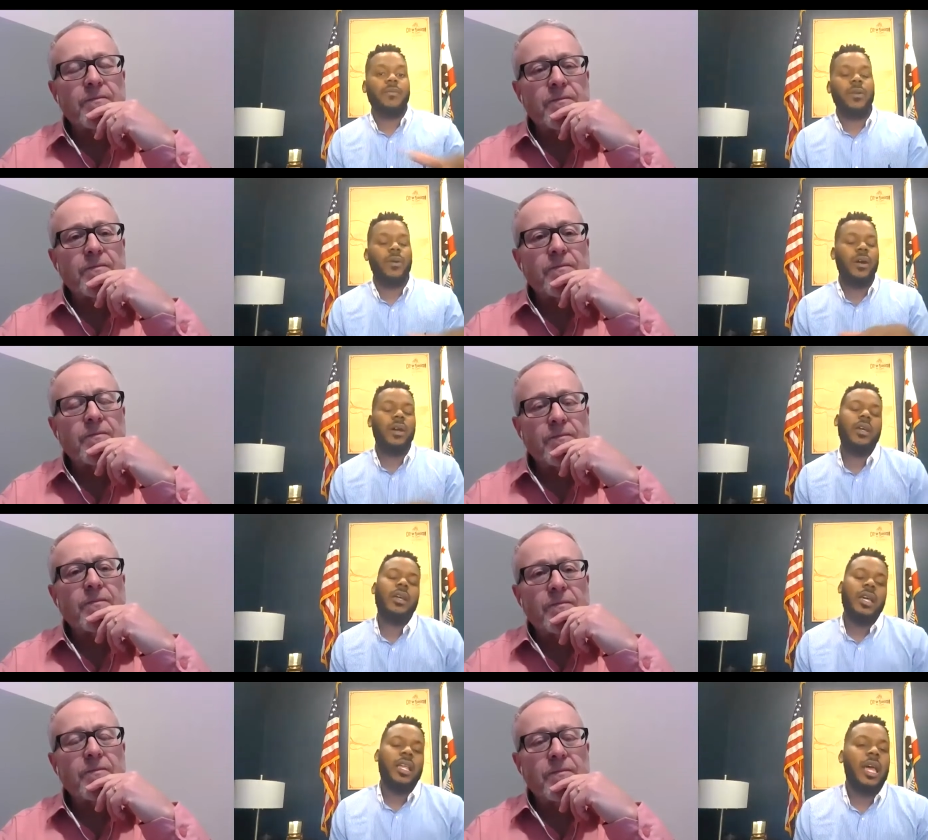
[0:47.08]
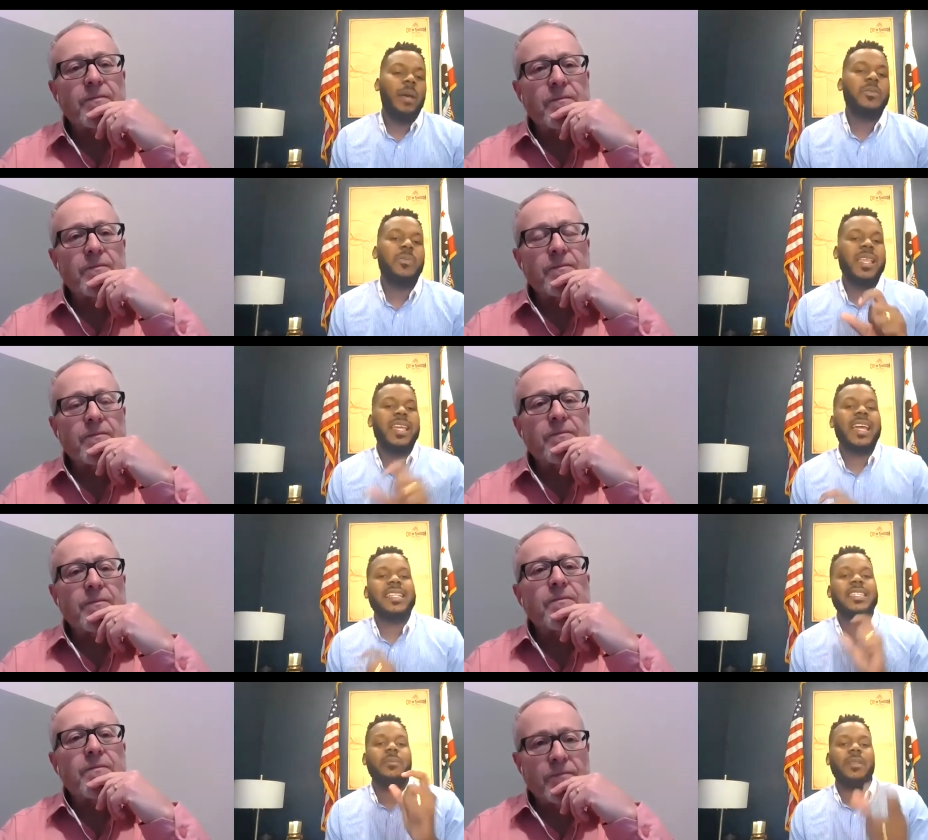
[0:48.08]
Speaker 1: floor. And it helps
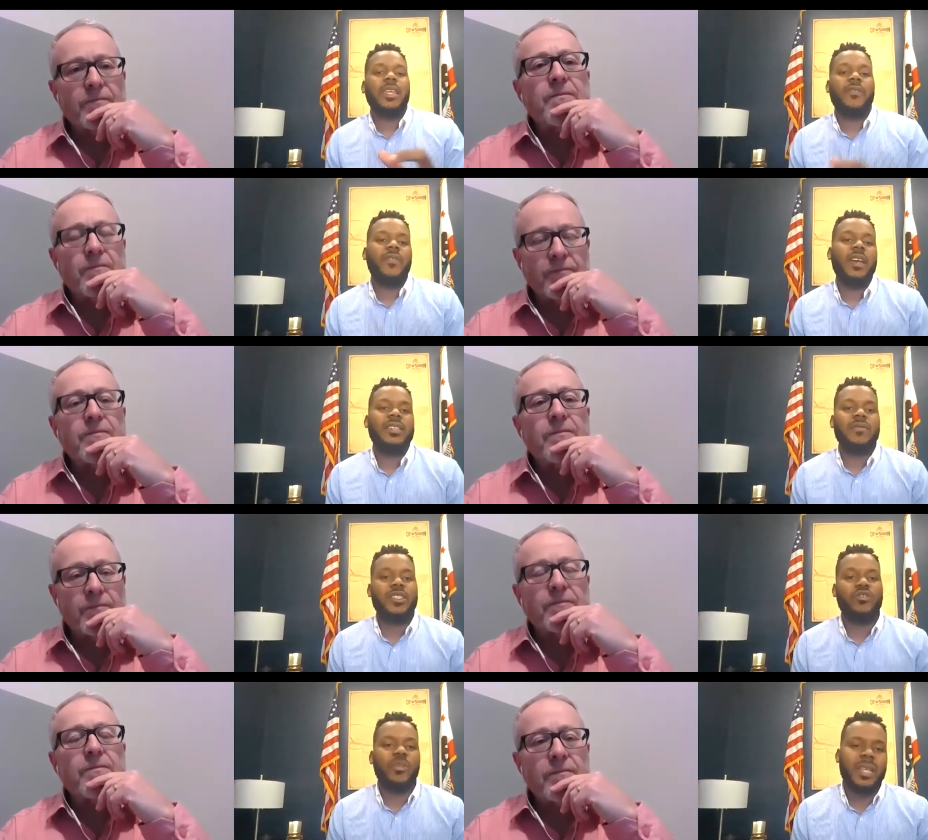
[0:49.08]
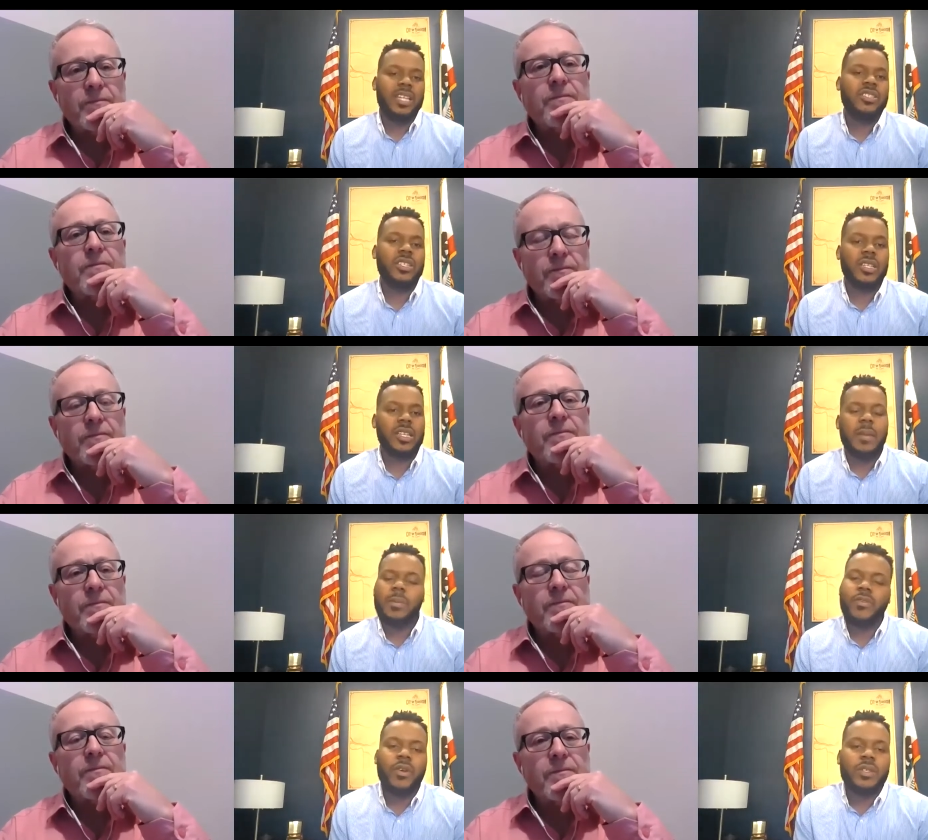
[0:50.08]
mitigate some of the effects of discrimination in the
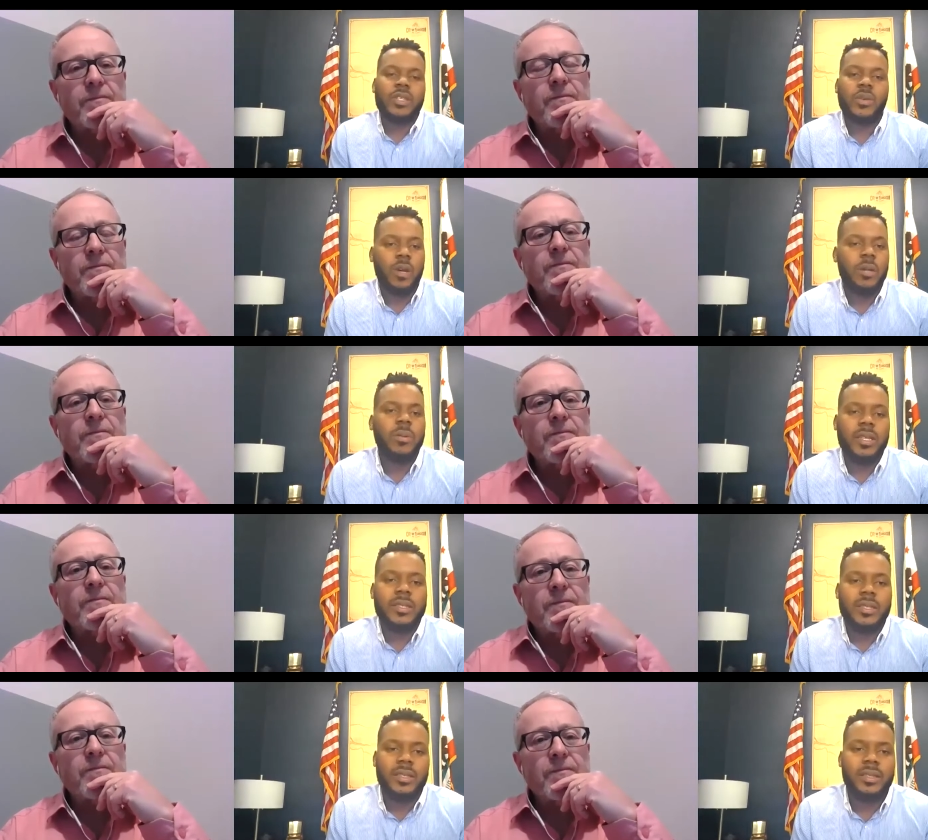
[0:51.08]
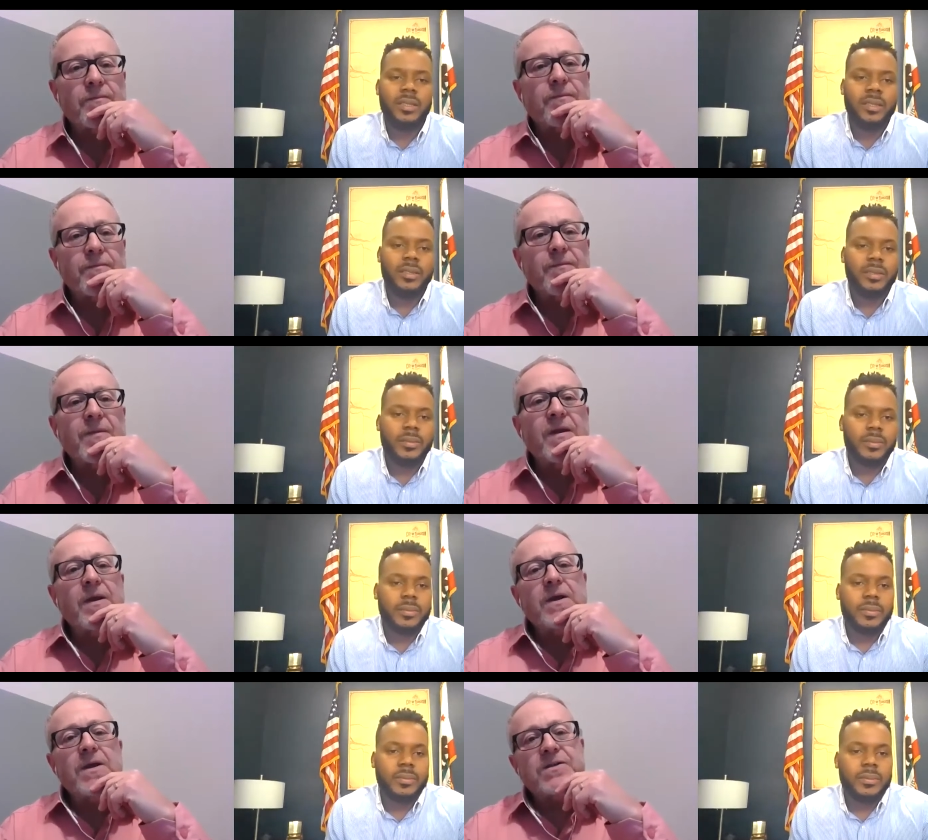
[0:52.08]
labor force in the workplace.
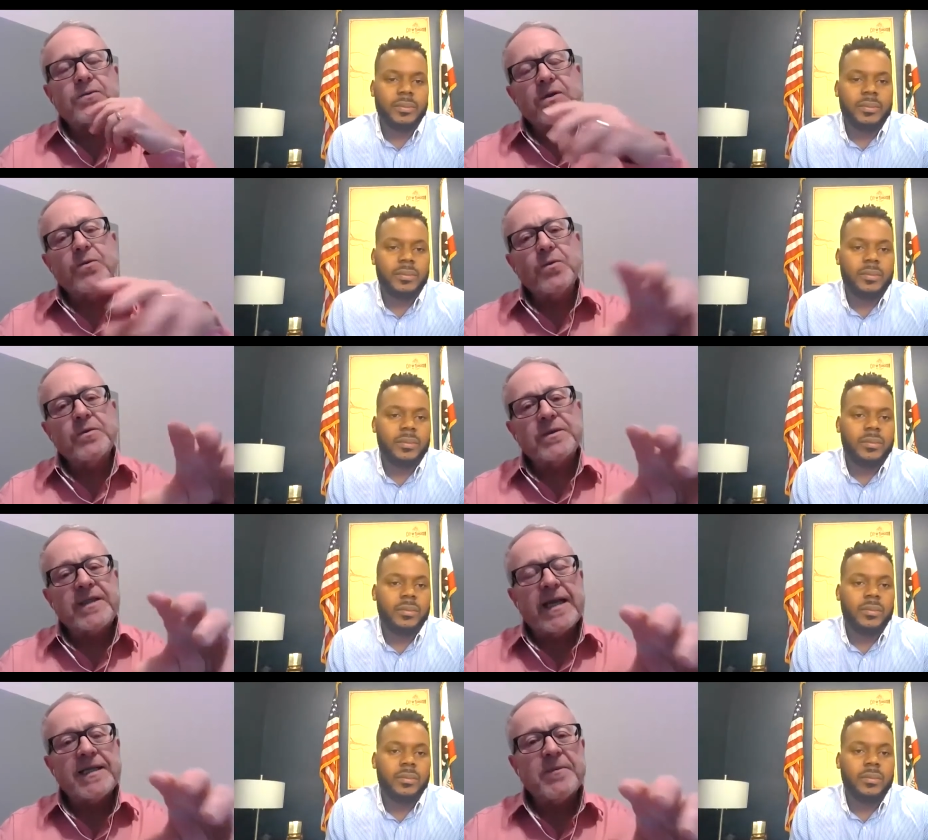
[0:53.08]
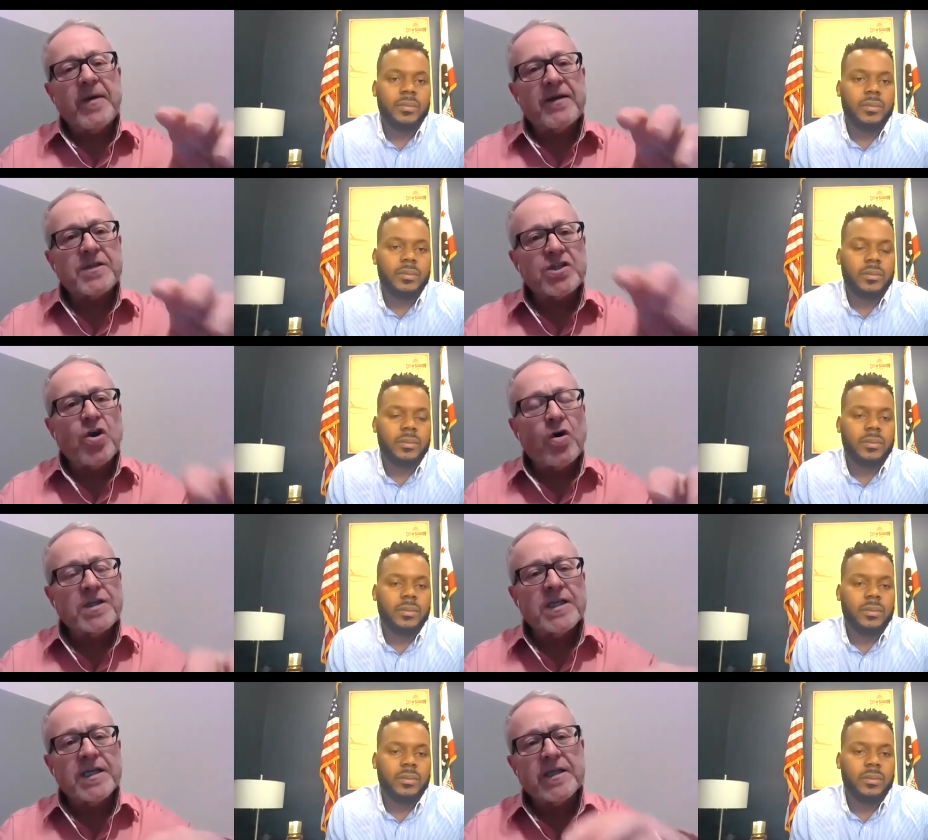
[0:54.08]
Speaker 2: So, so tell us about
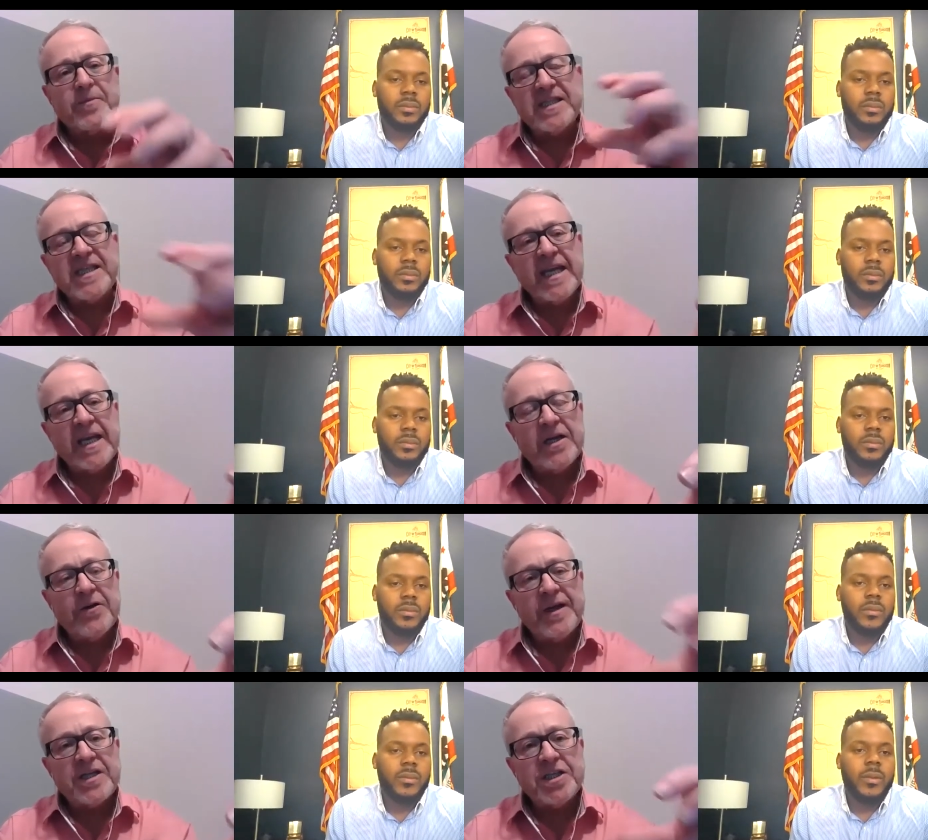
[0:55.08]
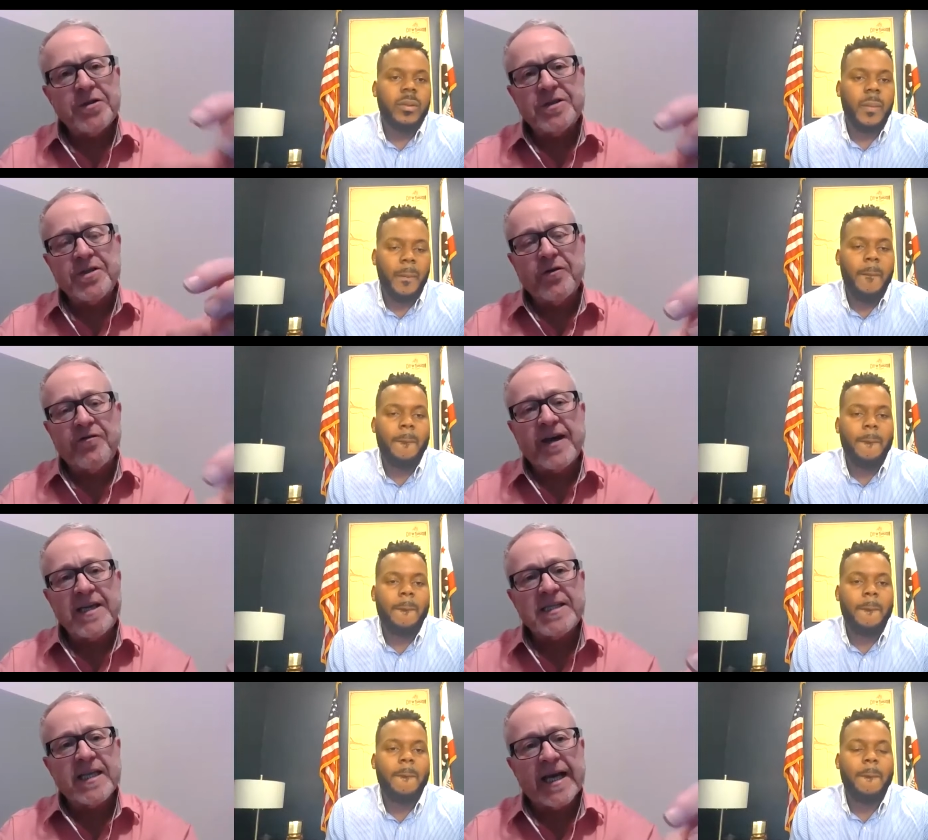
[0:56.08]
Stockton and the particular issues you're
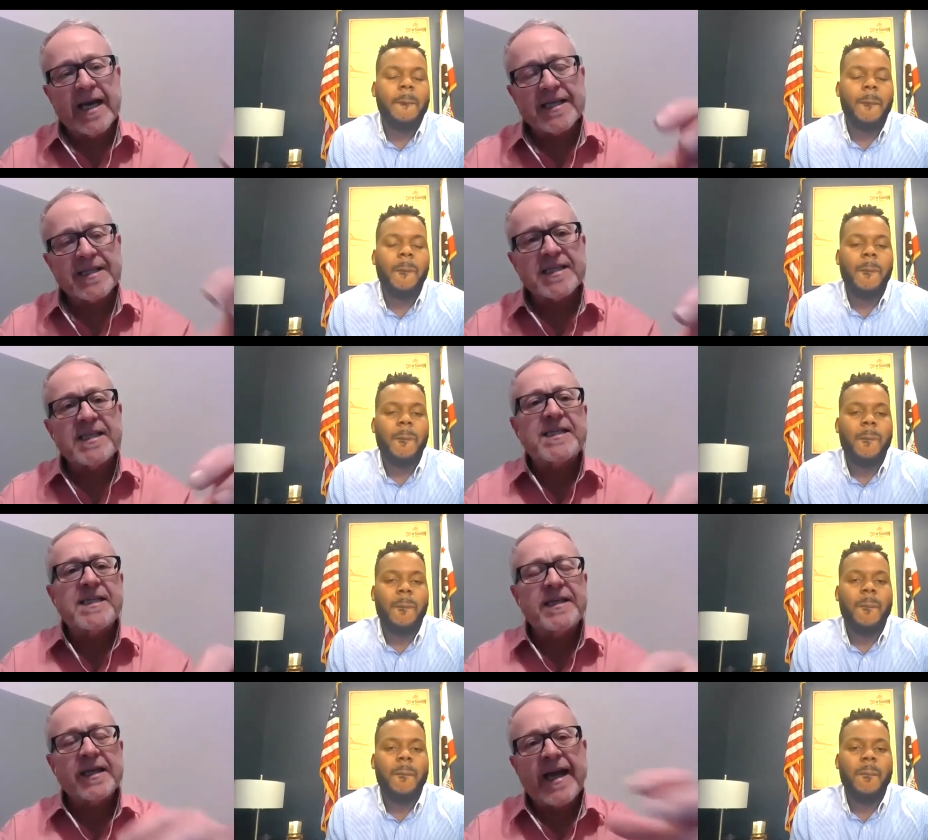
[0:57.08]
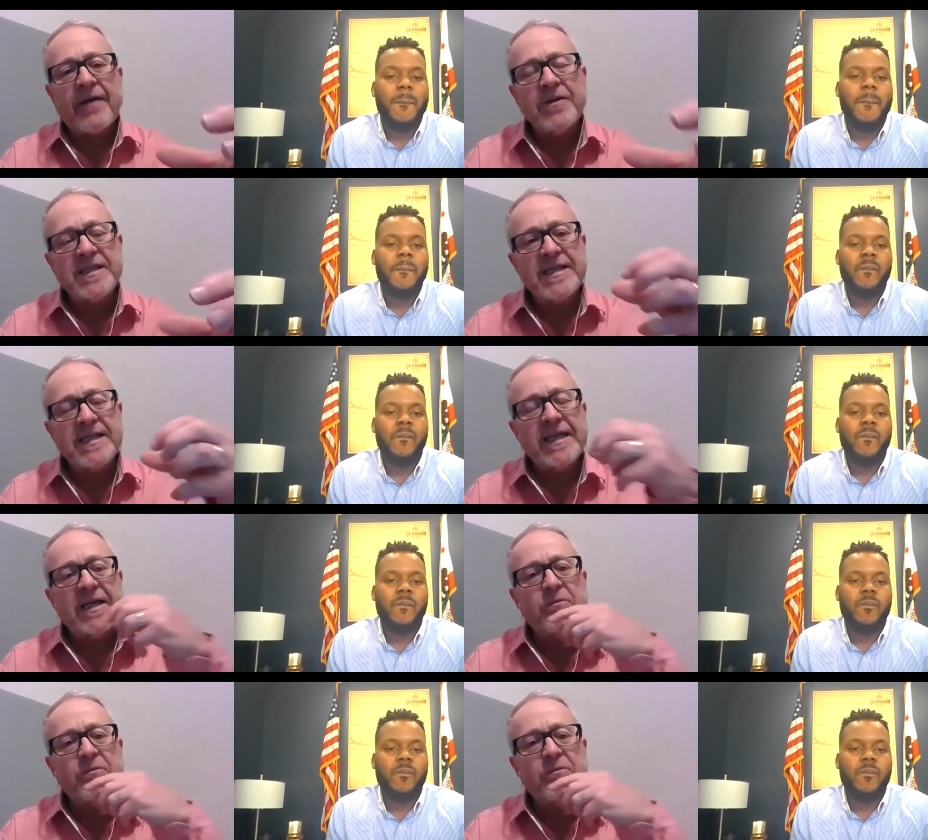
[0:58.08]
facing as a city that guaranteed income